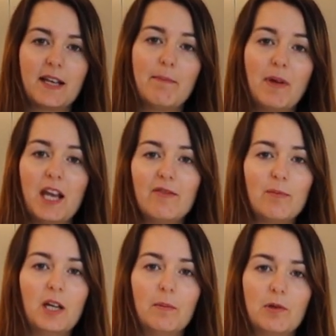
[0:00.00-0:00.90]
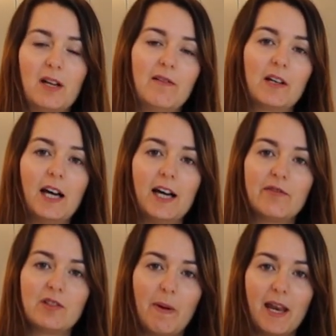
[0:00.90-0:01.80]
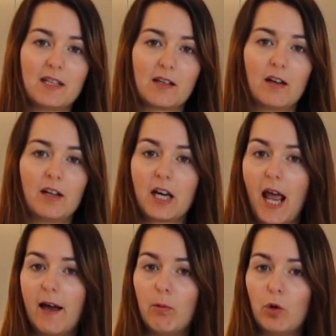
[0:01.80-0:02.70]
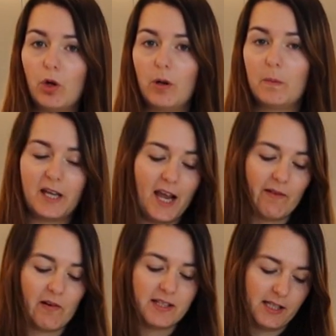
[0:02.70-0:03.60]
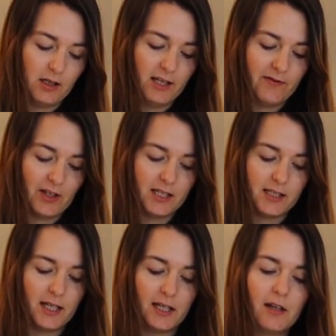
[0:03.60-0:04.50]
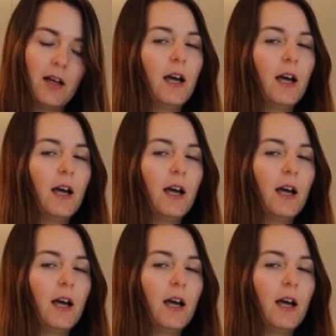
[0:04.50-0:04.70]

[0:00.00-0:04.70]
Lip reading: It may even be up to an hour and a half depending on how warm the area is that you're leaving it in,